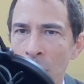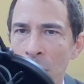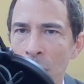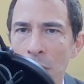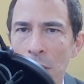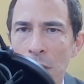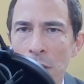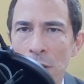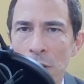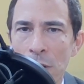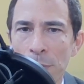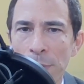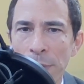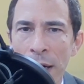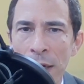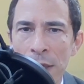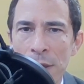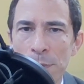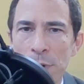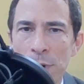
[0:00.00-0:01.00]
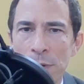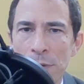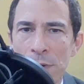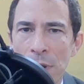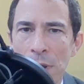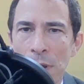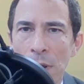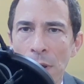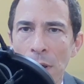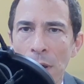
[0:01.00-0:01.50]
So black's moves,
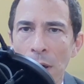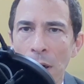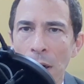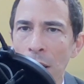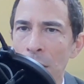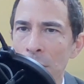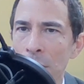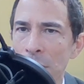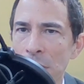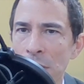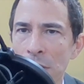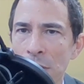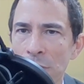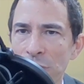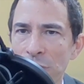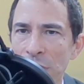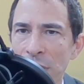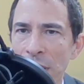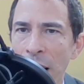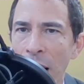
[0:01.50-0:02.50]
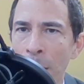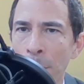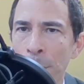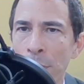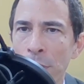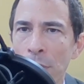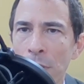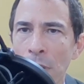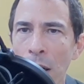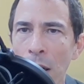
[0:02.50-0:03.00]
just to recap,
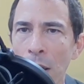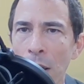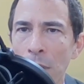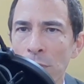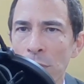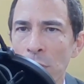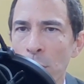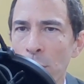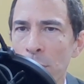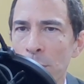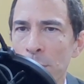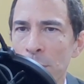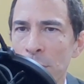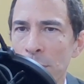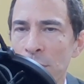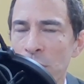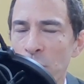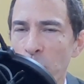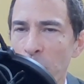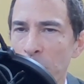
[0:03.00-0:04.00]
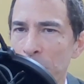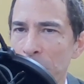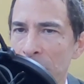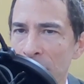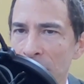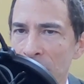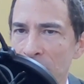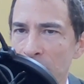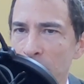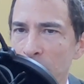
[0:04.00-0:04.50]
local moves would be
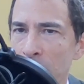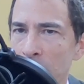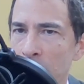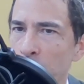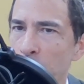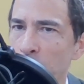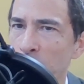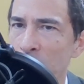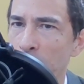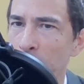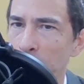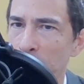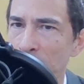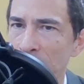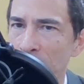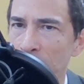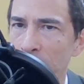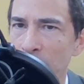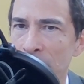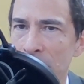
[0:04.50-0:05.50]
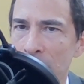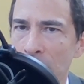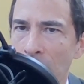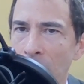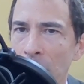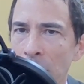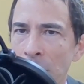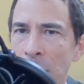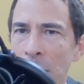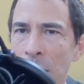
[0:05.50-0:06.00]
this move, which would be very
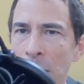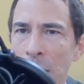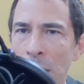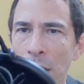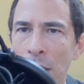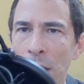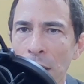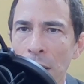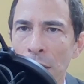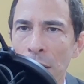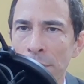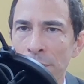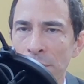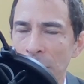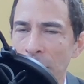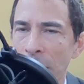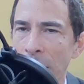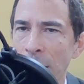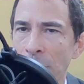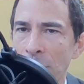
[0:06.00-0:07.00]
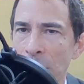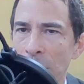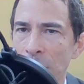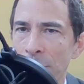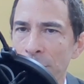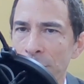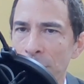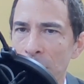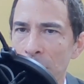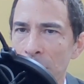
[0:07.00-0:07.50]
solid, getting rid
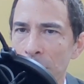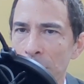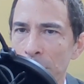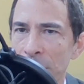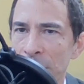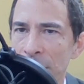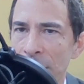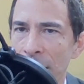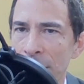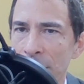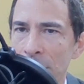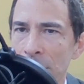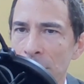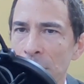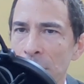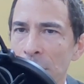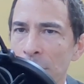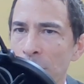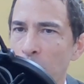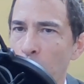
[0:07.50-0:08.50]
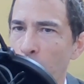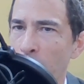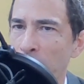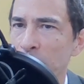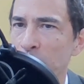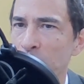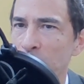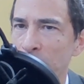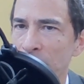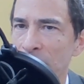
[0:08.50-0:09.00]
of the potential of a white
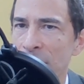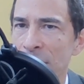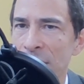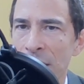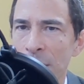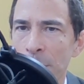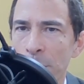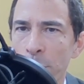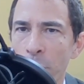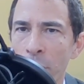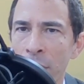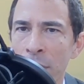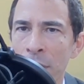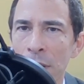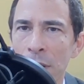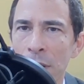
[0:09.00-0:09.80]
move at the same point,